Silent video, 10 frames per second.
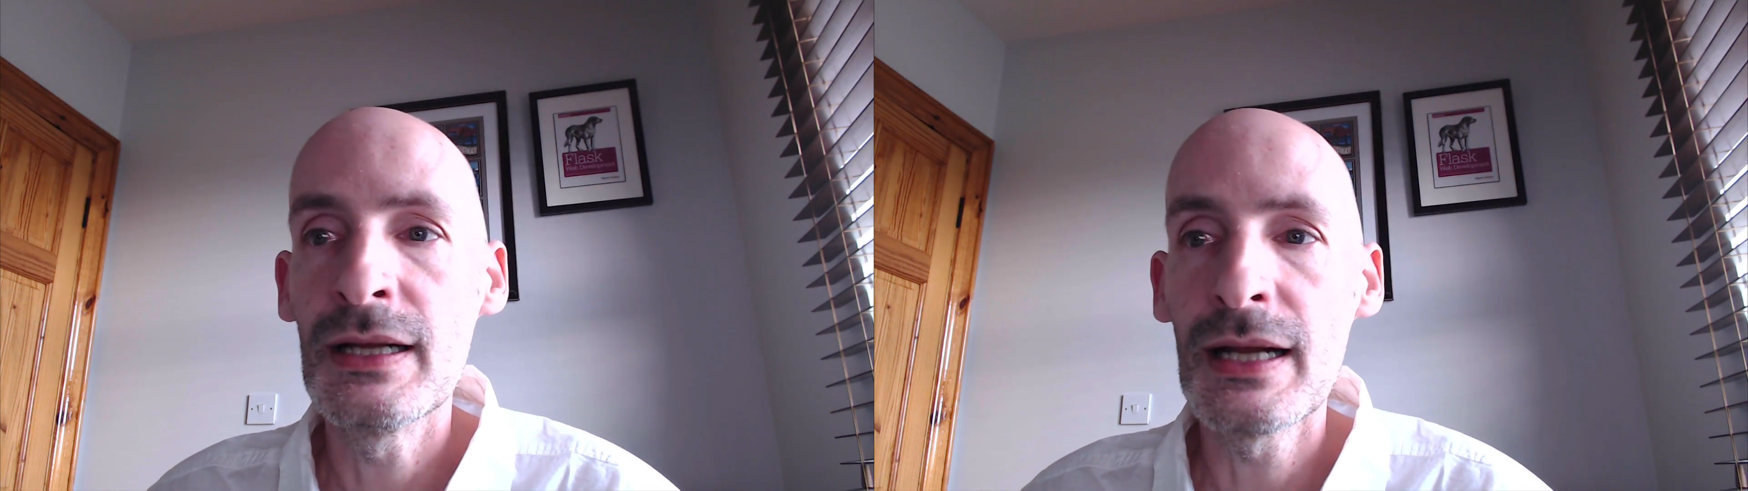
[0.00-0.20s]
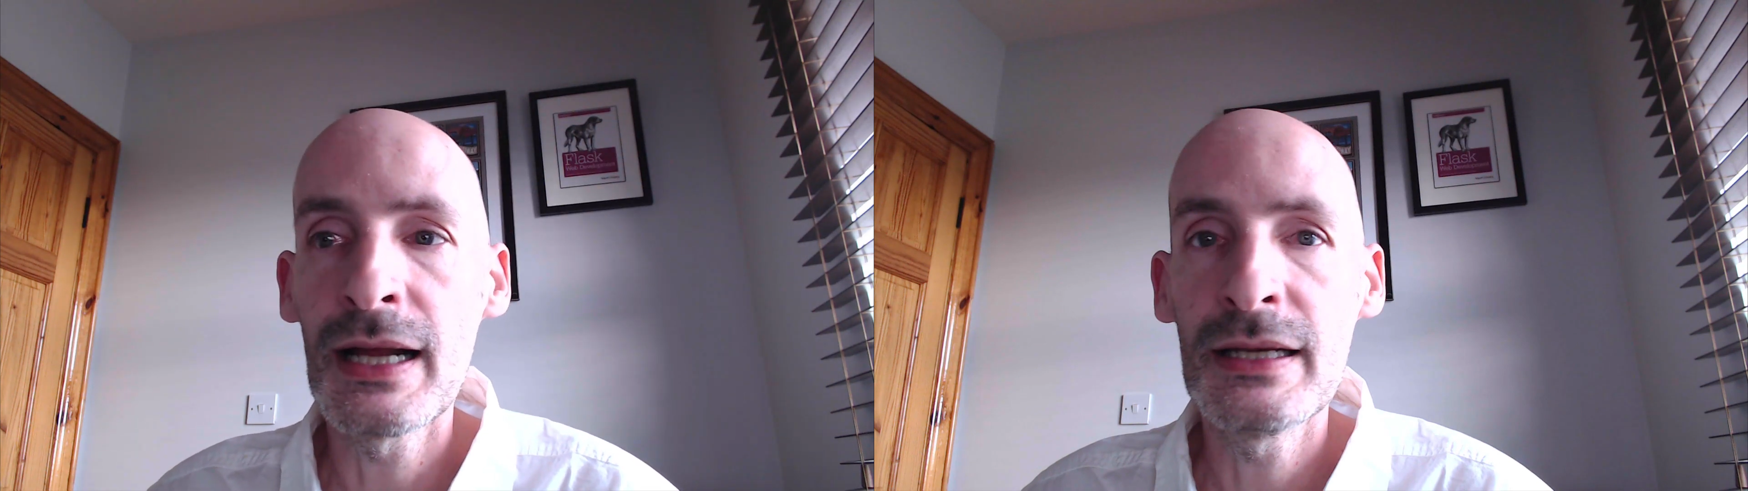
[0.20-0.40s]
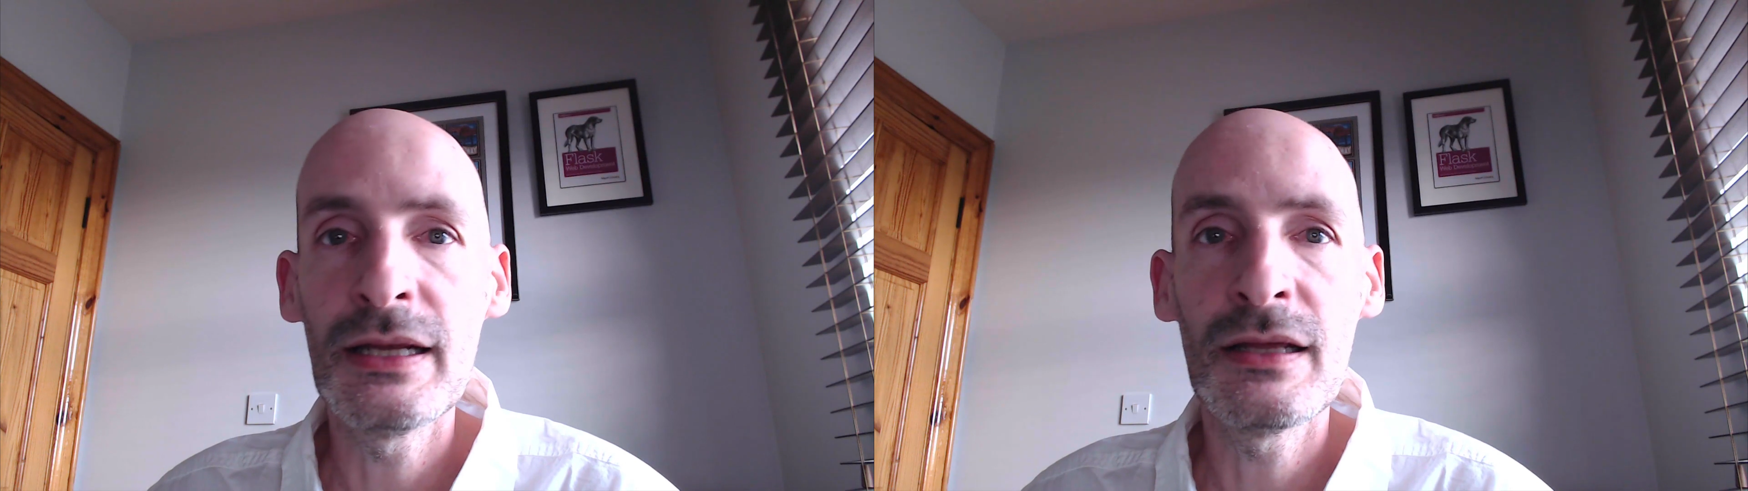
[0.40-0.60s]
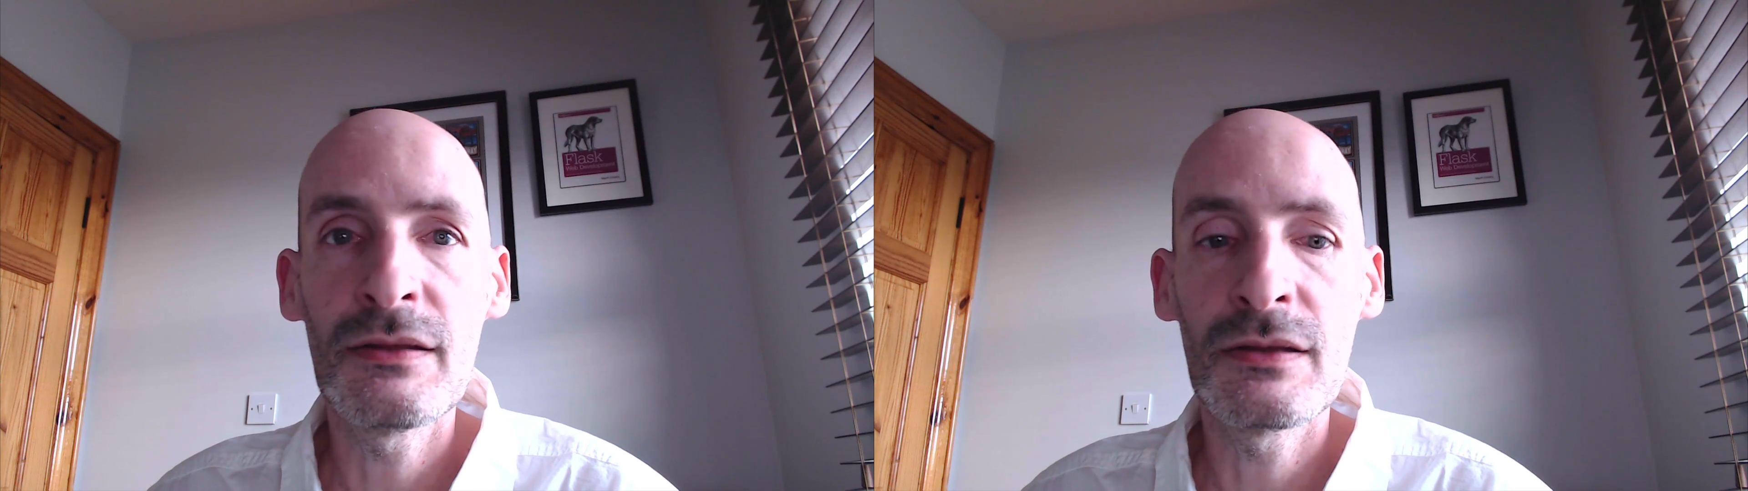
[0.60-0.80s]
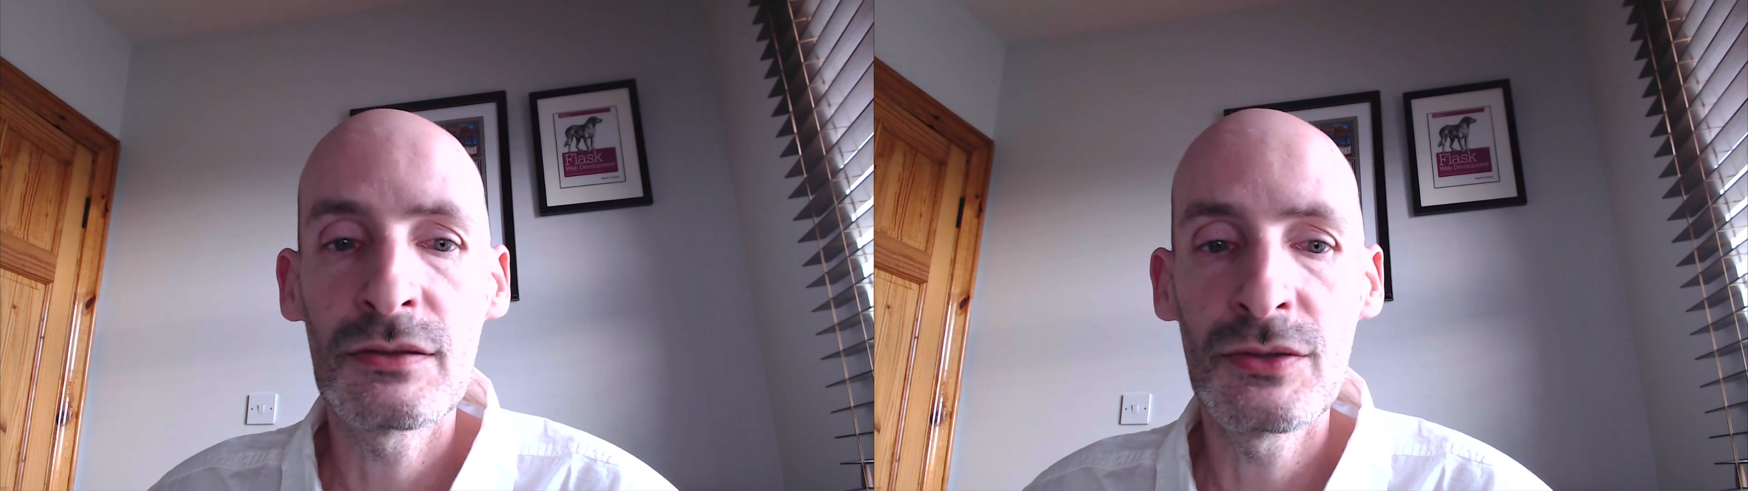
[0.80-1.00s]
I
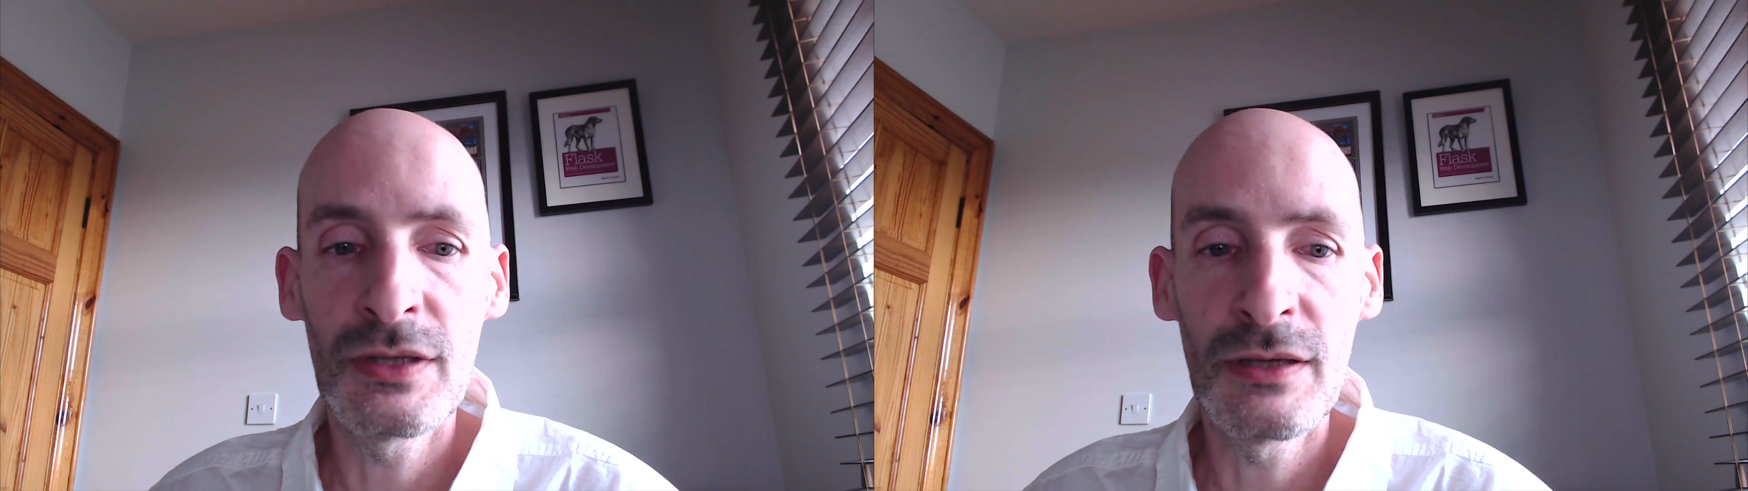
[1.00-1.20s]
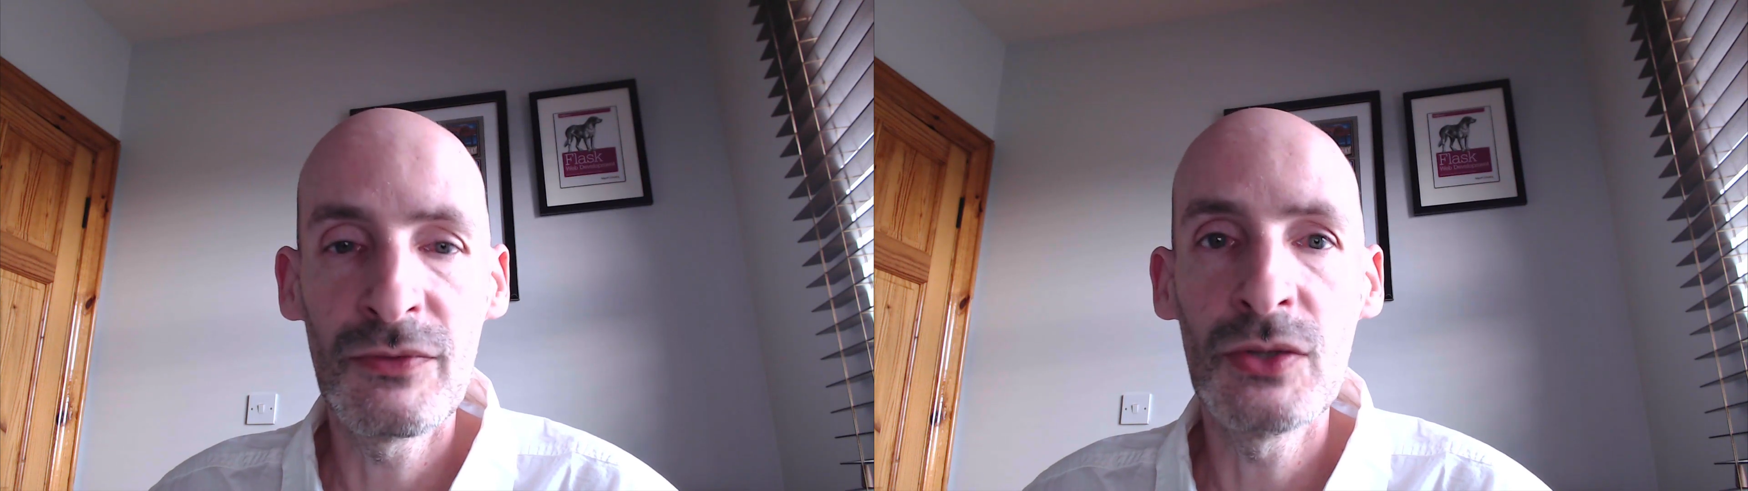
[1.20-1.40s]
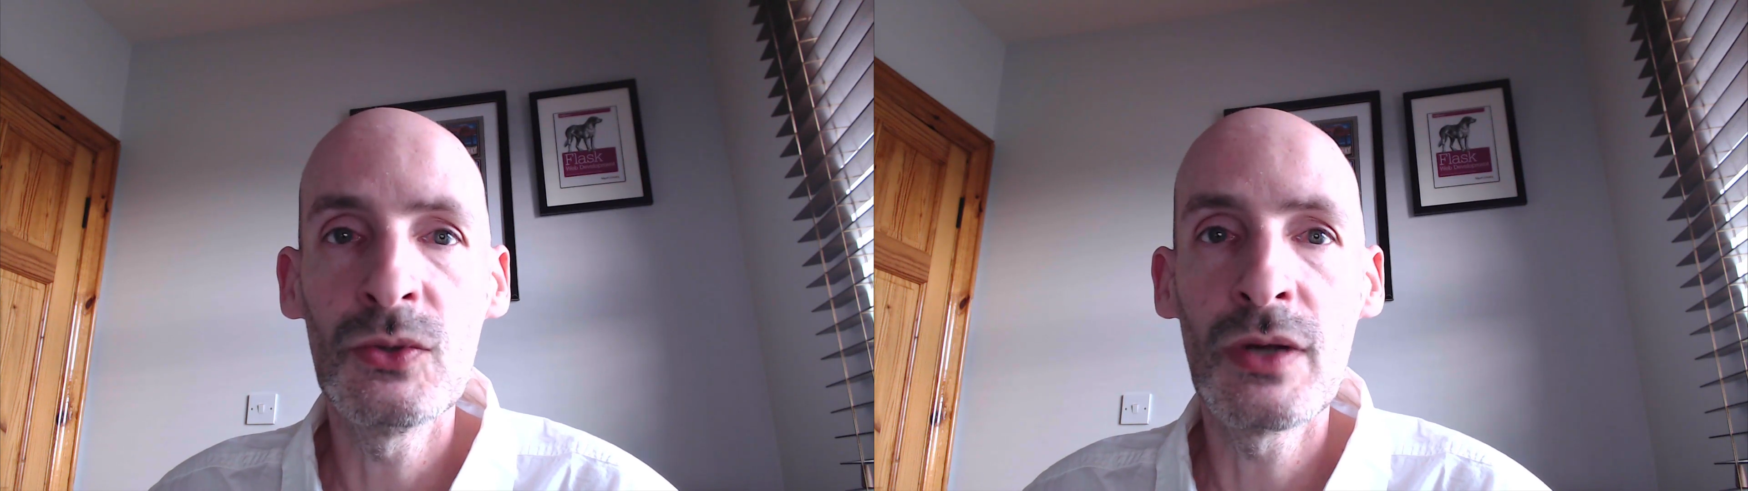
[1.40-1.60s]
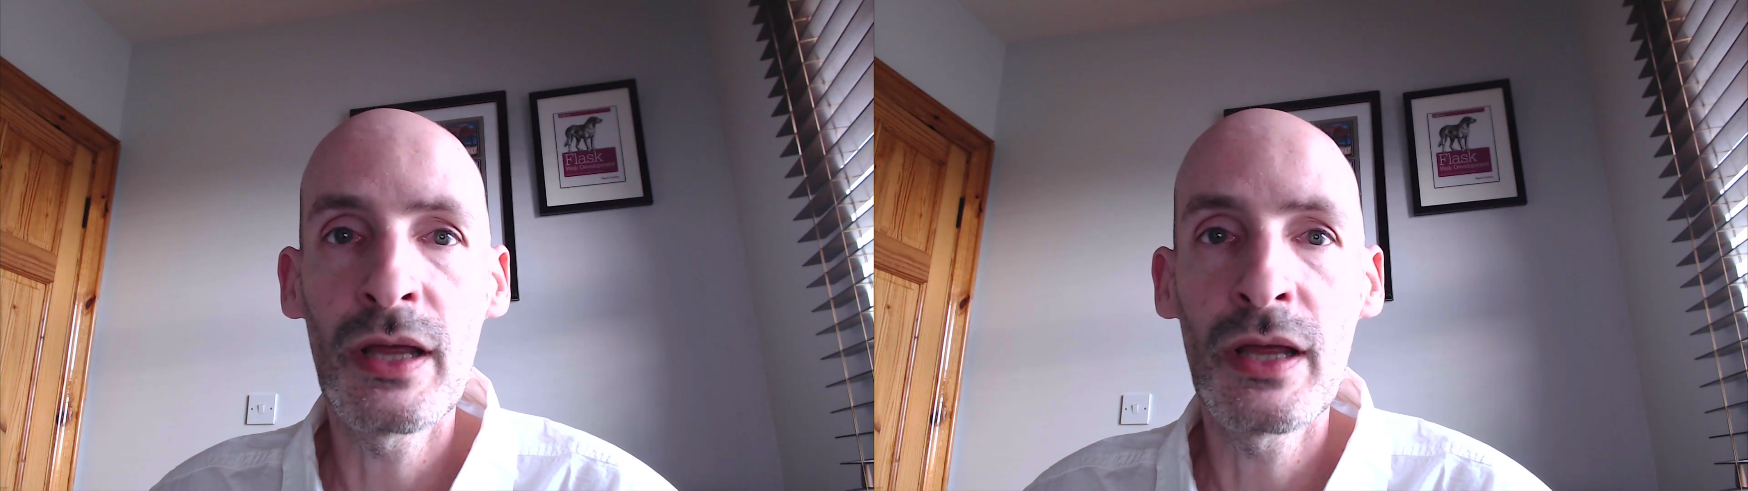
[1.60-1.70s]
need to give you